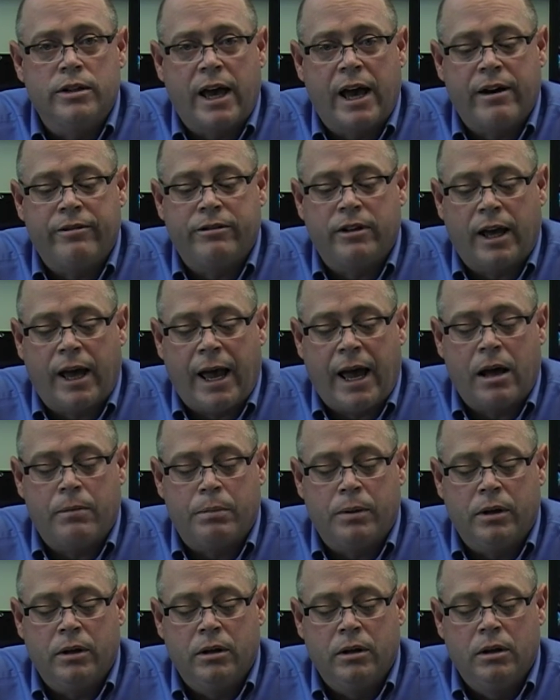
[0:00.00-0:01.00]
have to
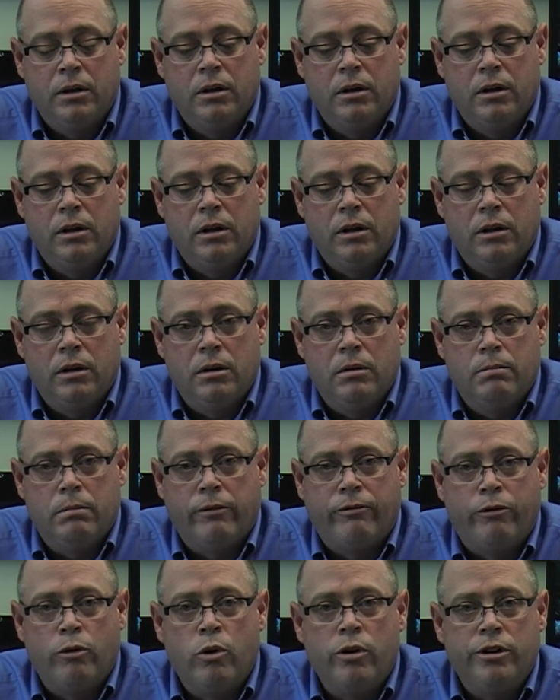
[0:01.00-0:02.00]
happen
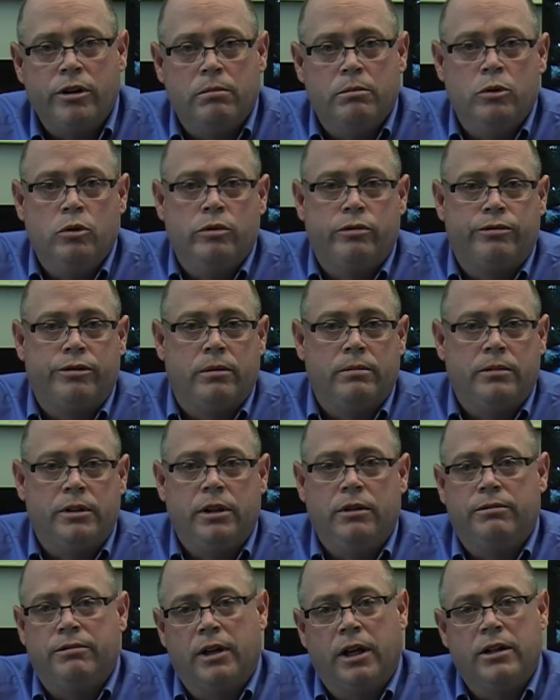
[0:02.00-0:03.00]
before you move from
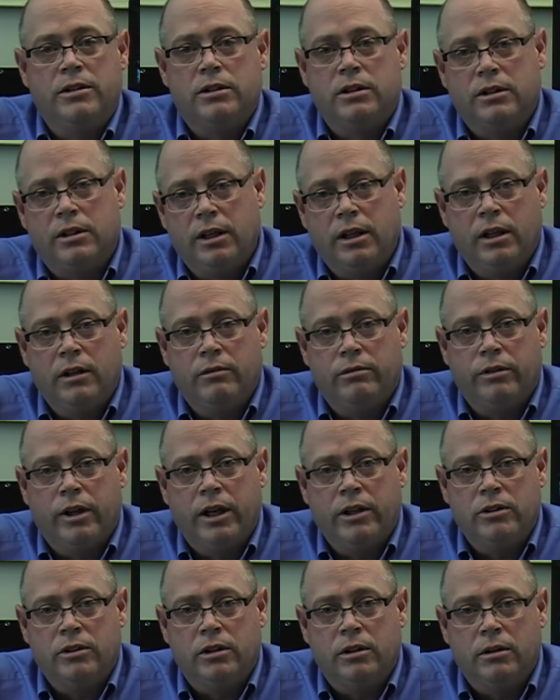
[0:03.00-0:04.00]
deflation to
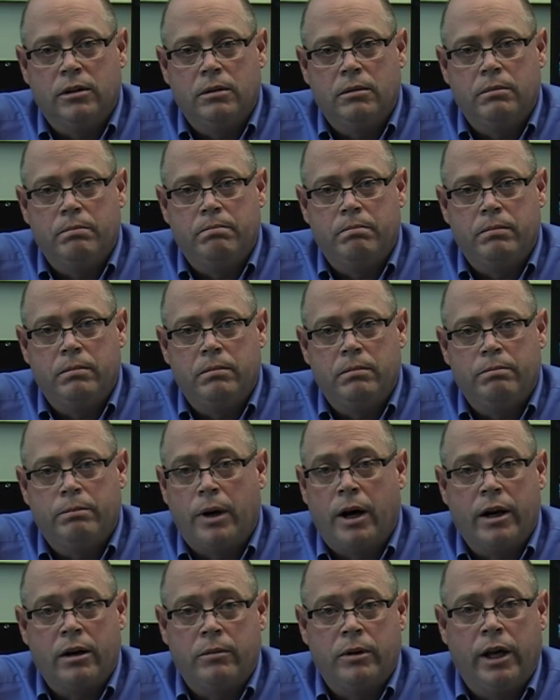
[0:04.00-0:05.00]
inflation.
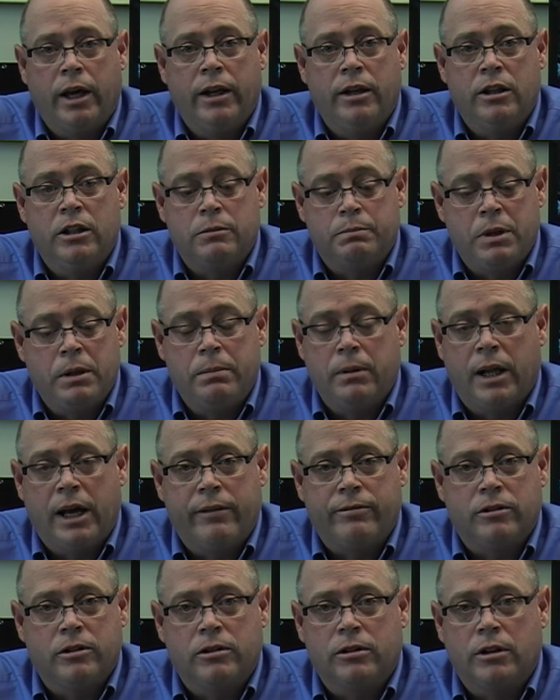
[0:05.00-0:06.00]
Bottom line is people
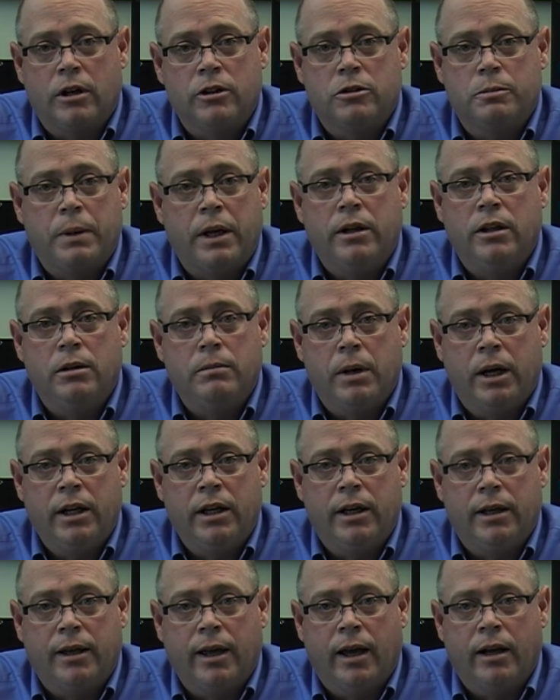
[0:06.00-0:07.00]
have to start spending
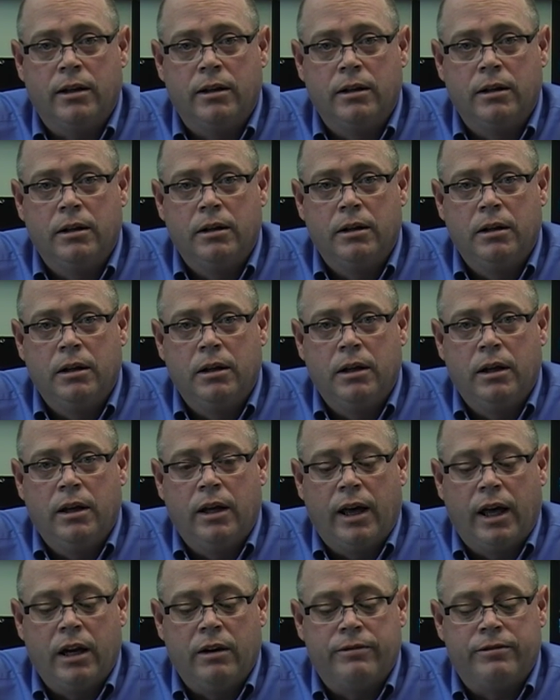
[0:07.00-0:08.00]
money again.
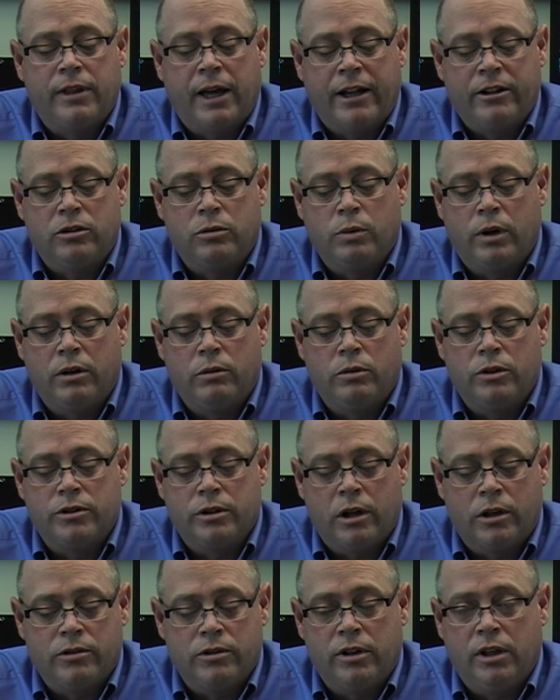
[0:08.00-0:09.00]
And if that's what
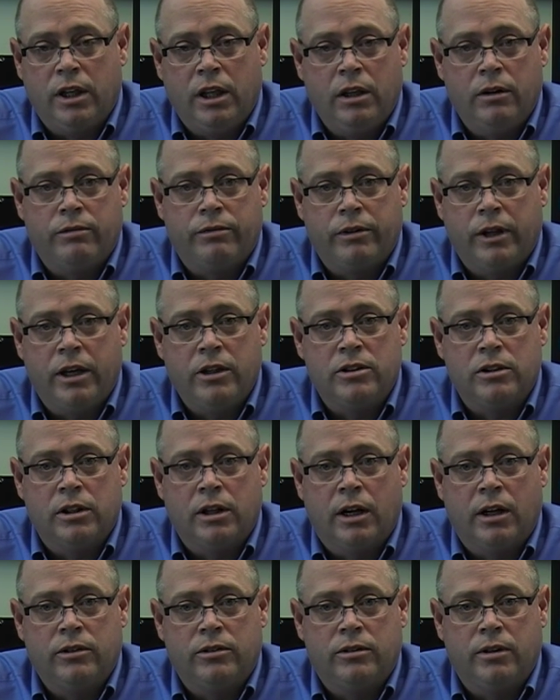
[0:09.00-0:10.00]
results in inflation, then
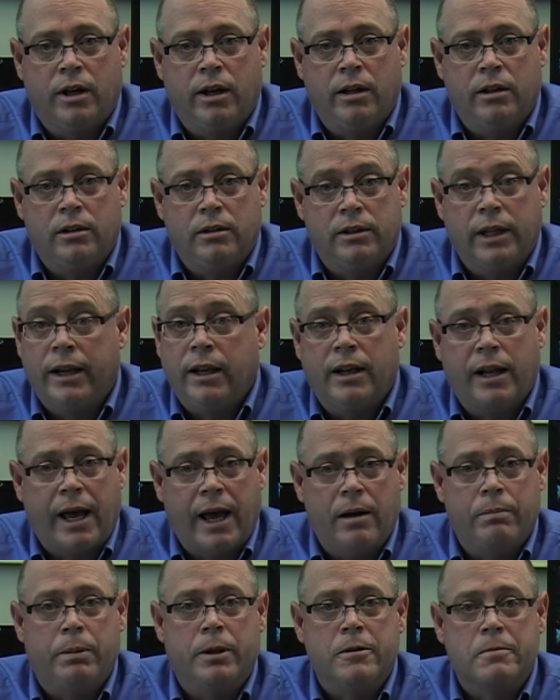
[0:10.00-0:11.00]
I say let it
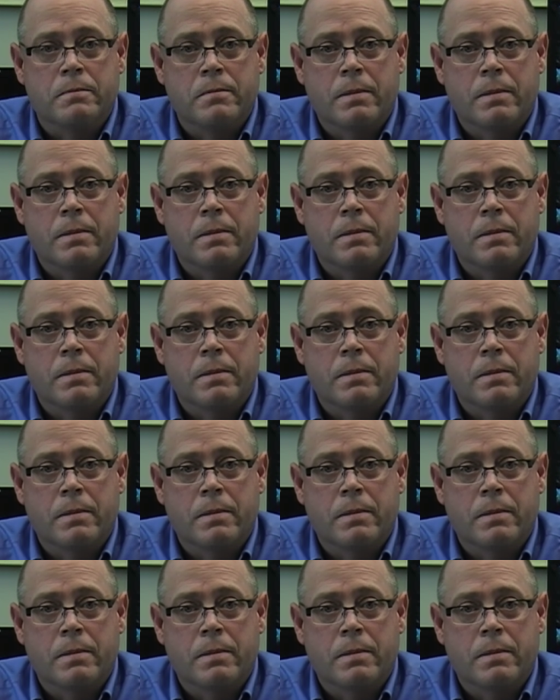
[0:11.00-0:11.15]
happen.